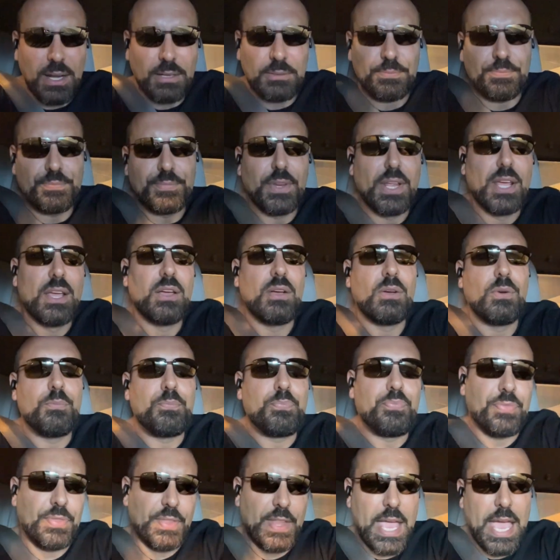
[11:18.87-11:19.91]

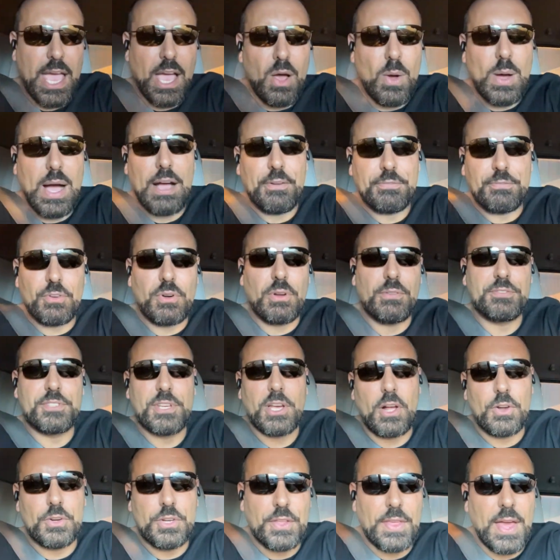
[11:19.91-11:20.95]
now after I've
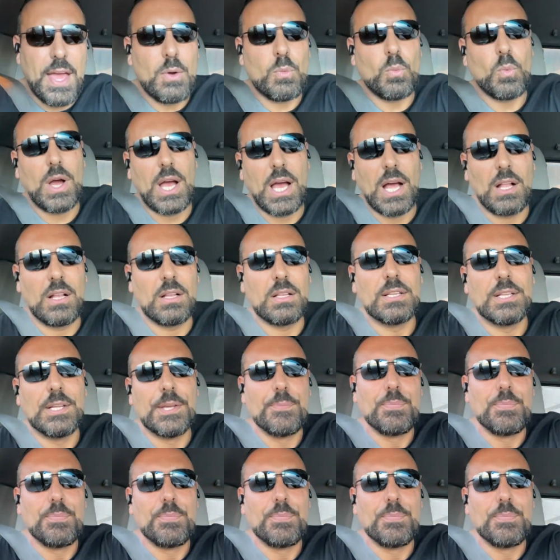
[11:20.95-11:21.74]
told you that, well,